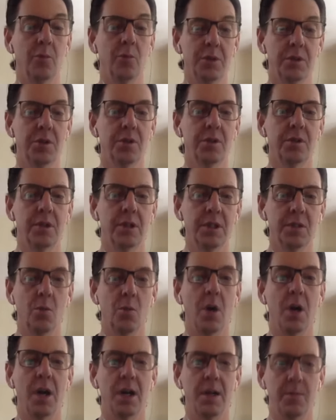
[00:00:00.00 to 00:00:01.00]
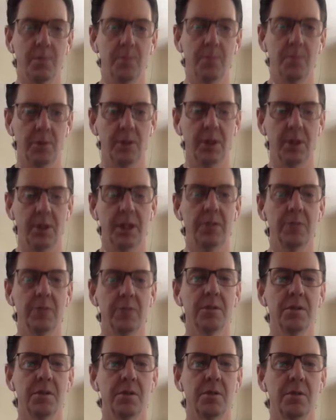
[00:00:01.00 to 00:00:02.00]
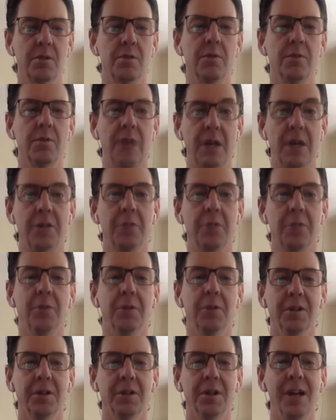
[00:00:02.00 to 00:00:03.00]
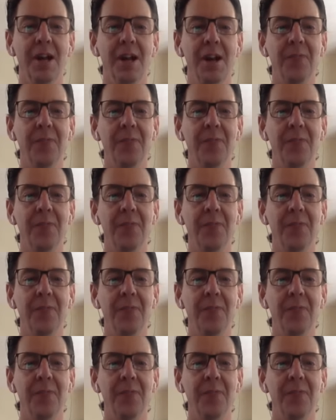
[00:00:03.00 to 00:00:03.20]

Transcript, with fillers: which is why people like you are so valuable